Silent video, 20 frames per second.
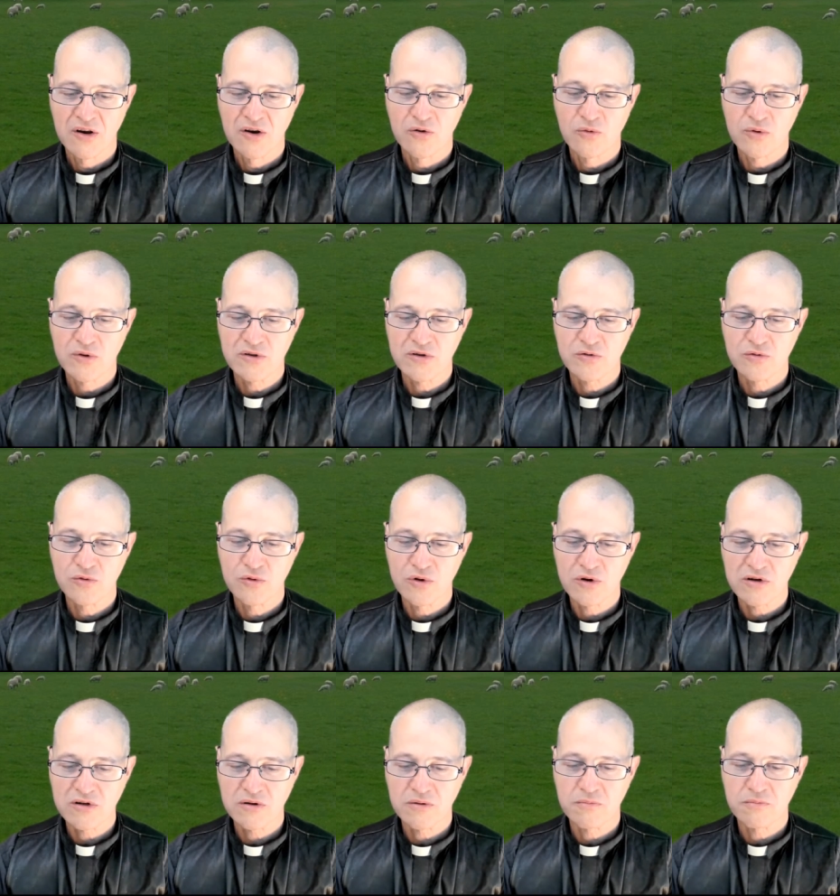when you
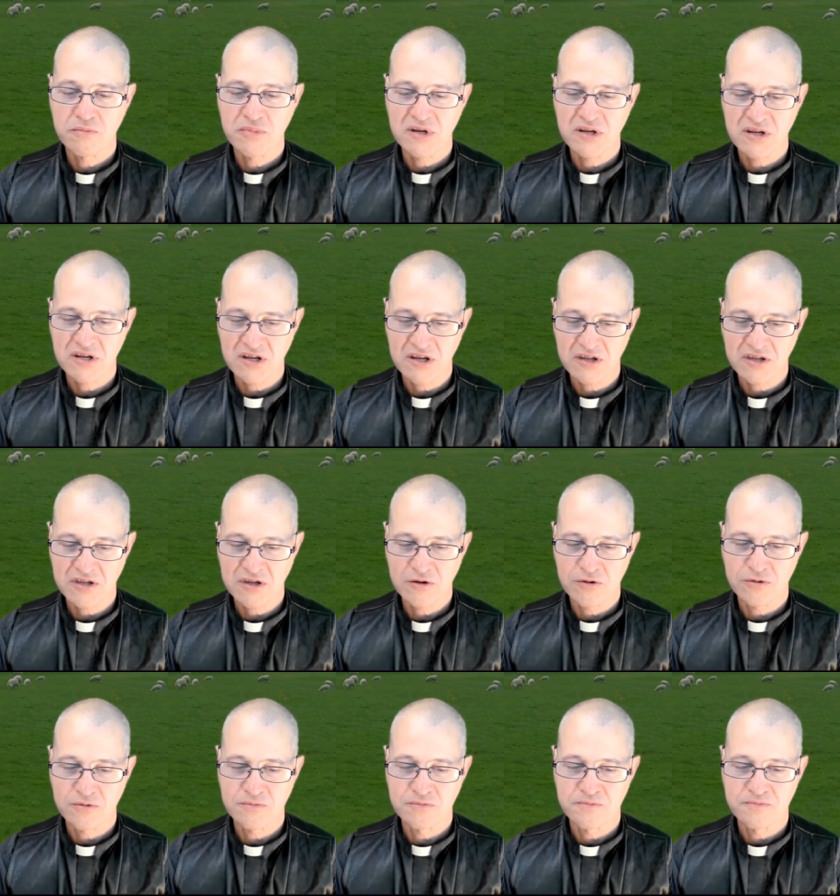look beneath you.